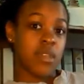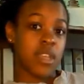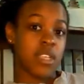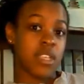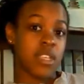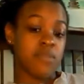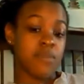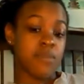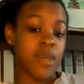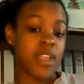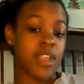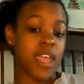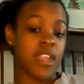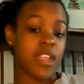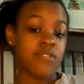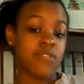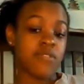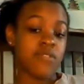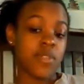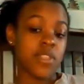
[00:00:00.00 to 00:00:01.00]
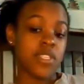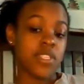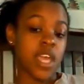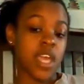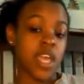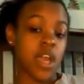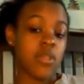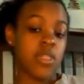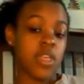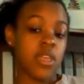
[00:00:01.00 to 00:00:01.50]
because my dad is from the
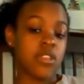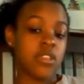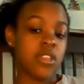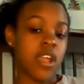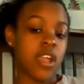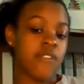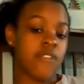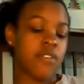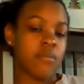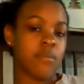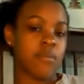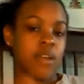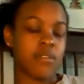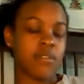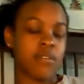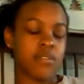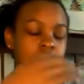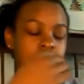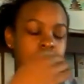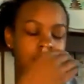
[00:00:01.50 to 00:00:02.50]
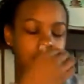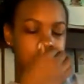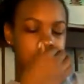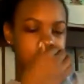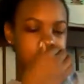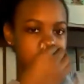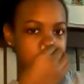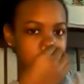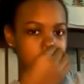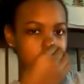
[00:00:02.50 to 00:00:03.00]
South. He's not from outside the
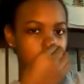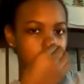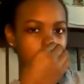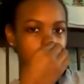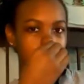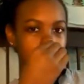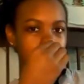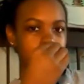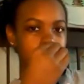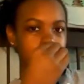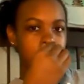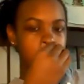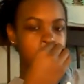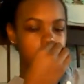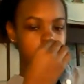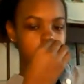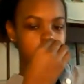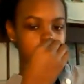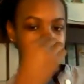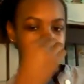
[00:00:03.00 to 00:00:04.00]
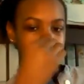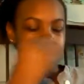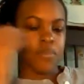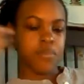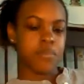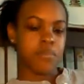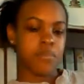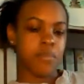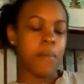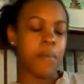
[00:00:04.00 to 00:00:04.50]
country.
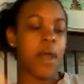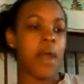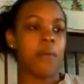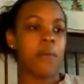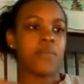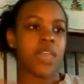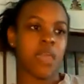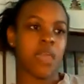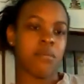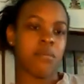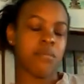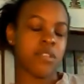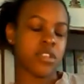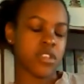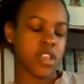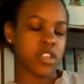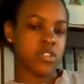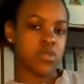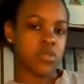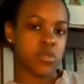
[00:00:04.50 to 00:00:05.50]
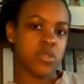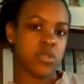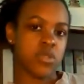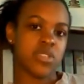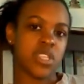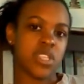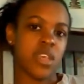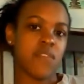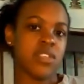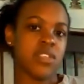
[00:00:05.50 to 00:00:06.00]
My mom came to this country when she
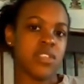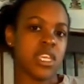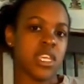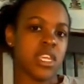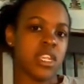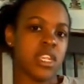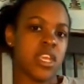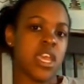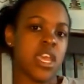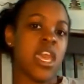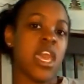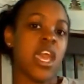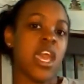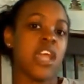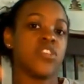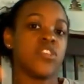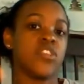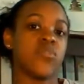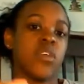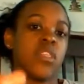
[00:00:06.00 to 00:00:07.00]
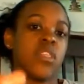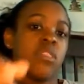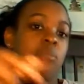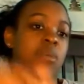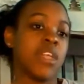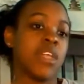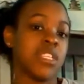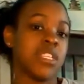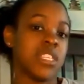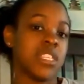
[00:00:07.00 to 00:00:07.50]
was 17 and joined the
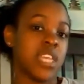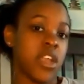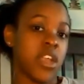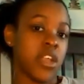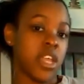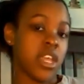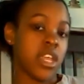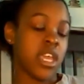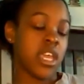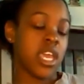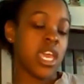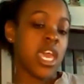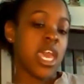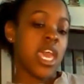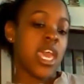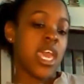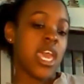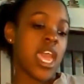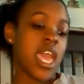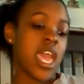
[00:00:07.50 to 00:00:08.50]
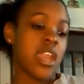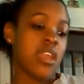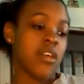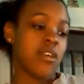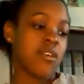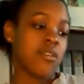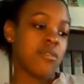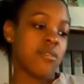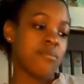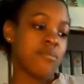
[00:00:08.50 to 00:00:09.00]
military, and
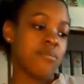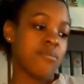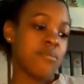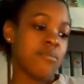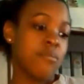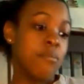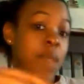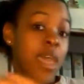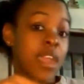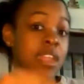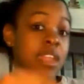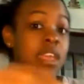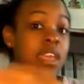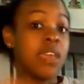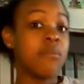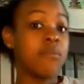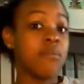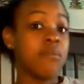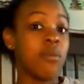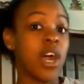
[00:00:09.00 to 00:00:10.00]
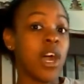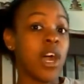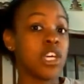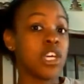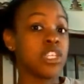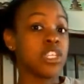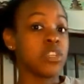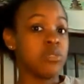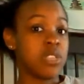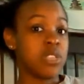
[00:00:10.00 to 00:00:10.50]
met him
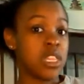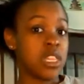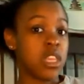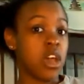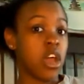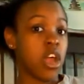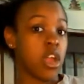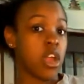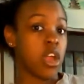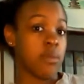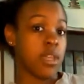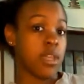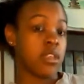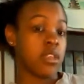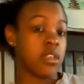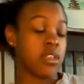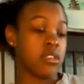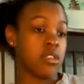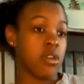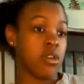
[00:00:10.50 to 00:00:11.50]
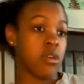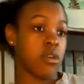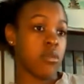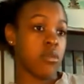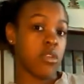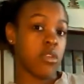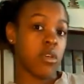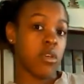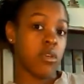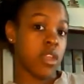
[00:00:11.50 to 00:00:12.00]
while she was in the army. So
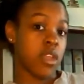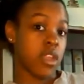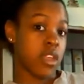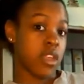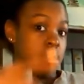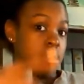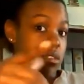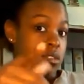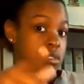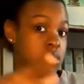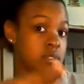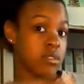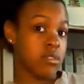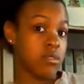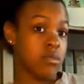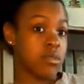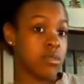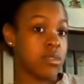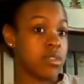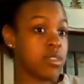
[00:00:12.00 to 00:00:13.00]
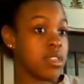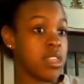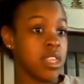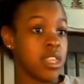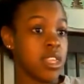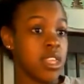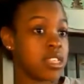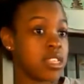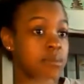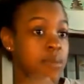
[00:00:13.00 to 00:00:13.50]
then
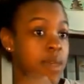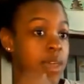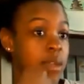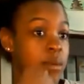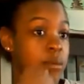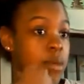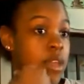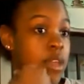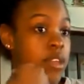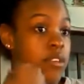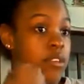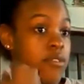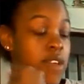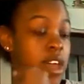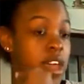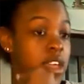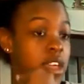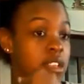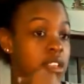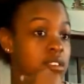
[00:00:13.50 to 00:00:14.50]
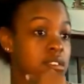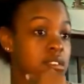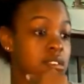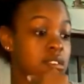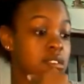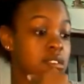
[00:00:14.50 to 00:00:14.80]
it doesn't matter where you find,